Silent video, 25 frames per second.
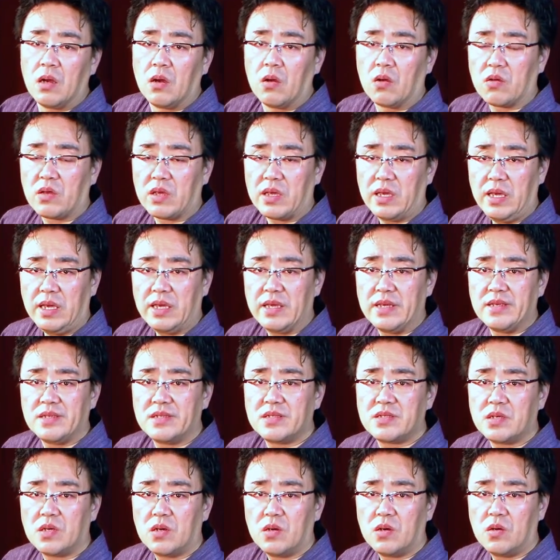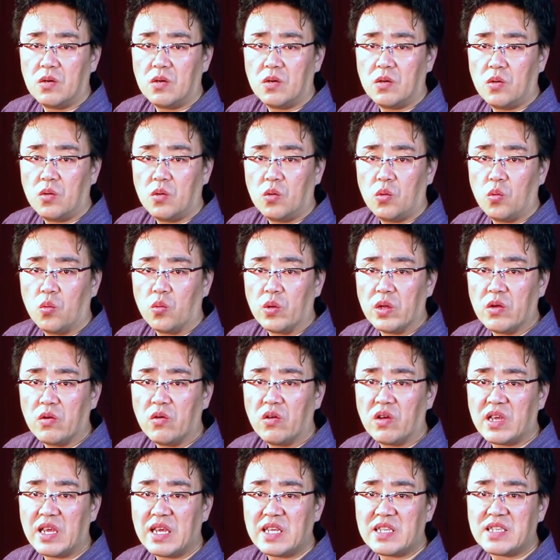okay, so we
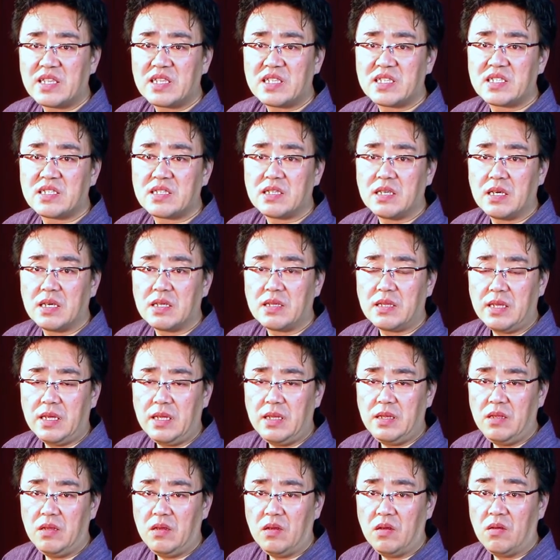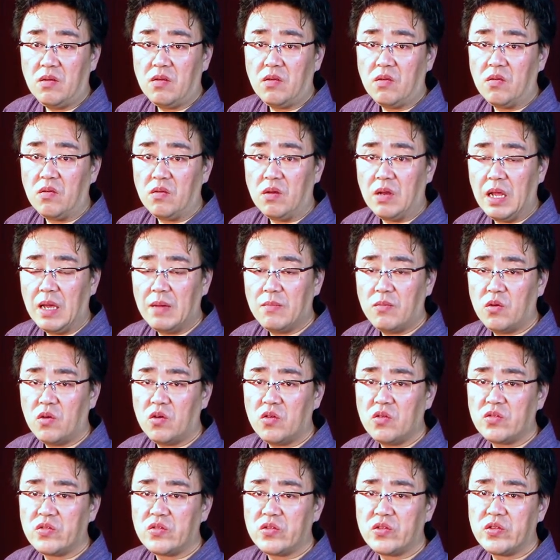will get started.
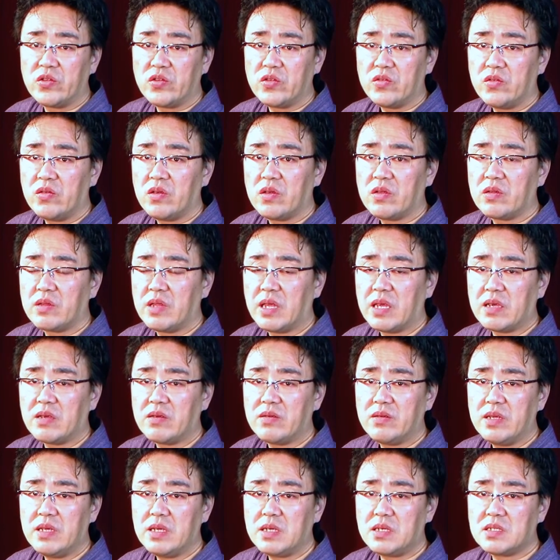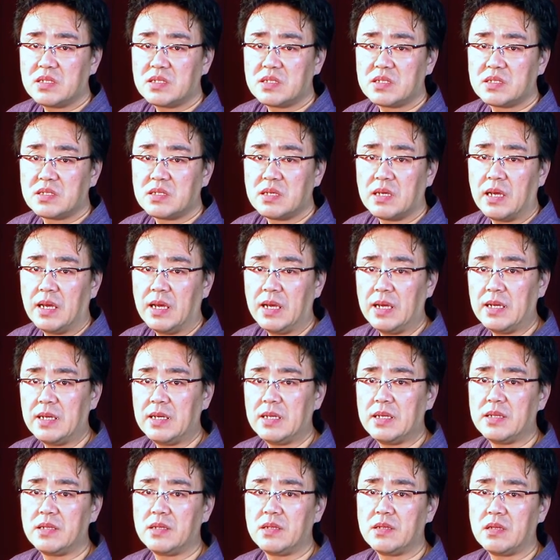Level 2 techniques,
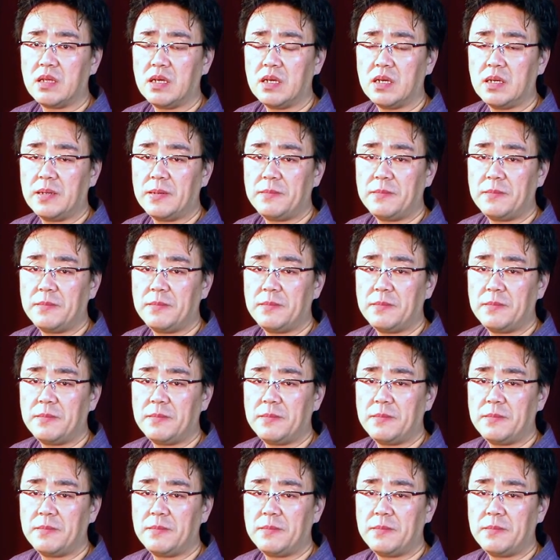and